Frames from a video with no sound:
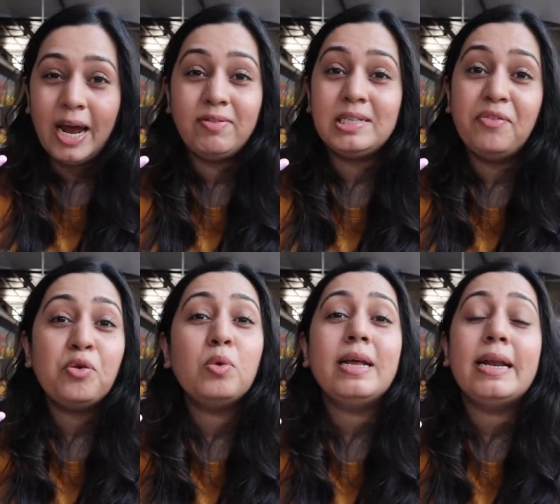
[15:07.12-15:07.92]
If there's a
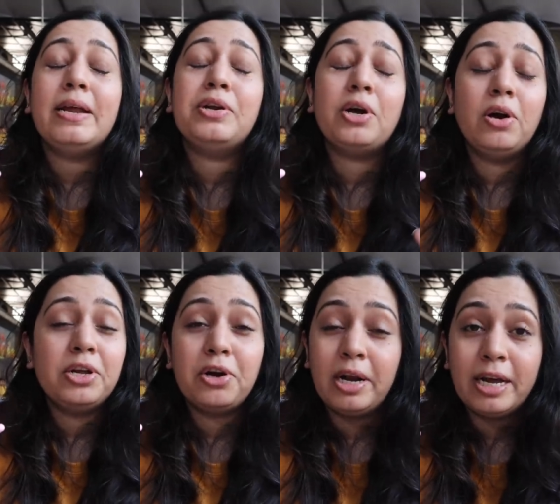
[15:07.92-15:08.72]
fruit that I
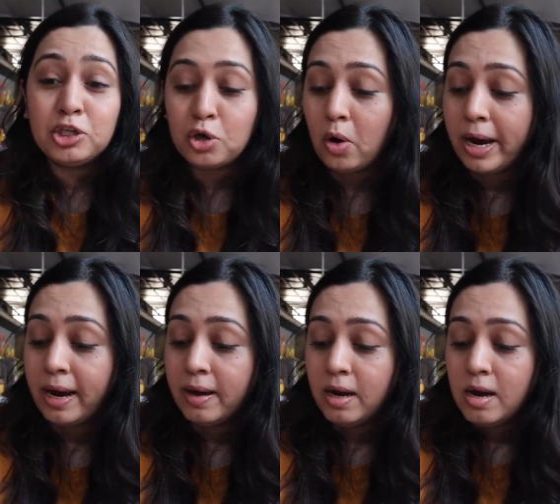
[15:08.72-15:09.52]
really
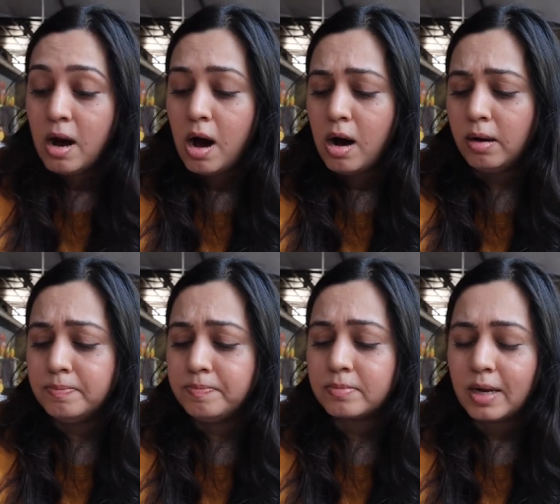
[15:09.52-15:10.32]
enjoy,
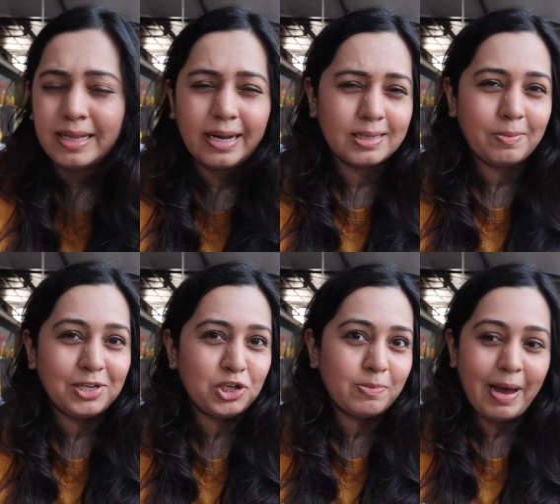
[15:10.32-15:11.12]
I think as
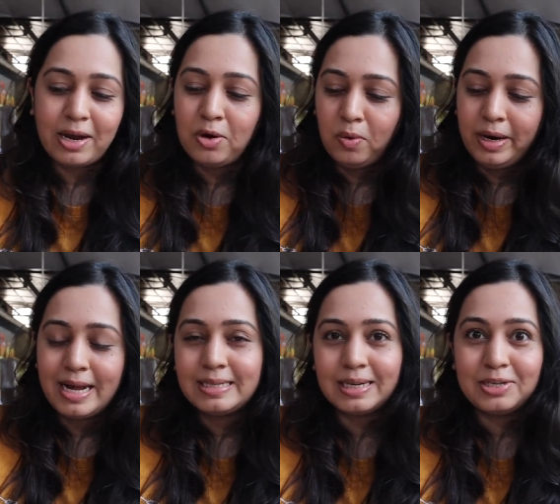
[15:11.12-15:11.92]
much as mango,
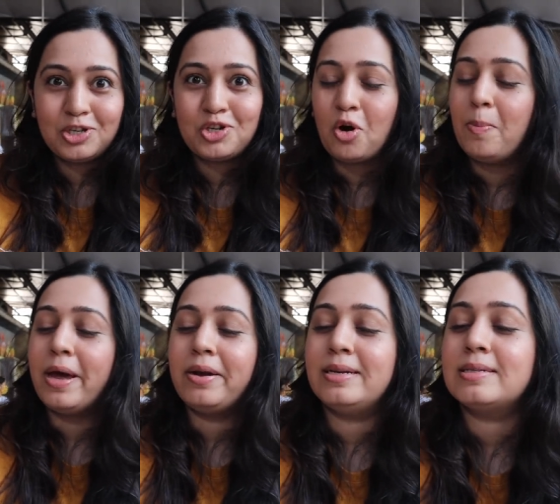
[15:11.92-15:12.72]
it's
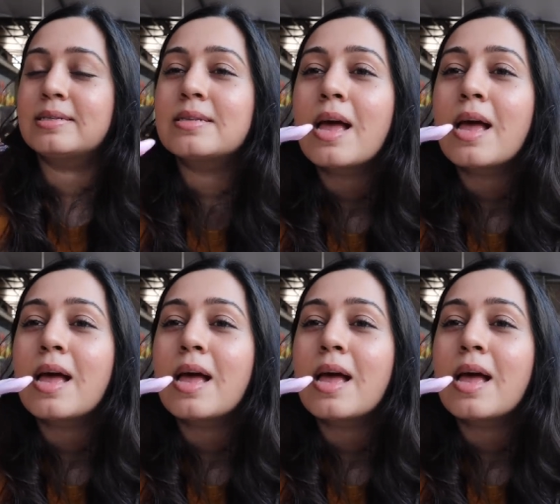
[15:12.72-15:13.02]
strawberries.